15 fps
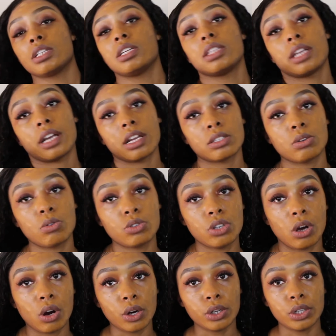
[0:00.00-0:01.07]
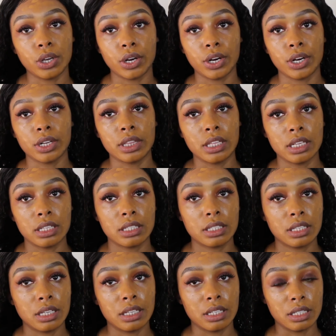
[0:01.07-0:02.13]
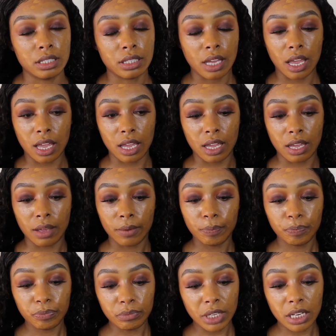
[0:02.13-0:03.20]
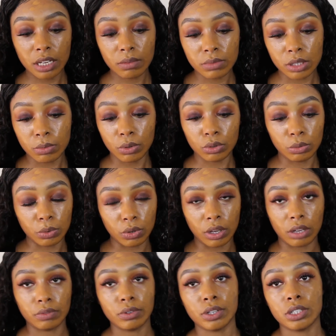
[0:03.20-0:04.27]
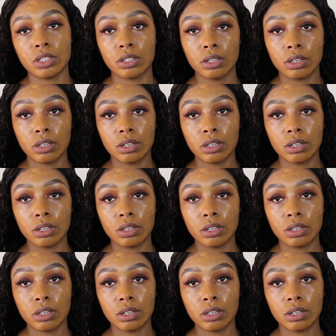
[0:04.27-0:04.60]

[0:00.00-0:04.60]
And like I told y'all earlier, this is a medium to buildable coverage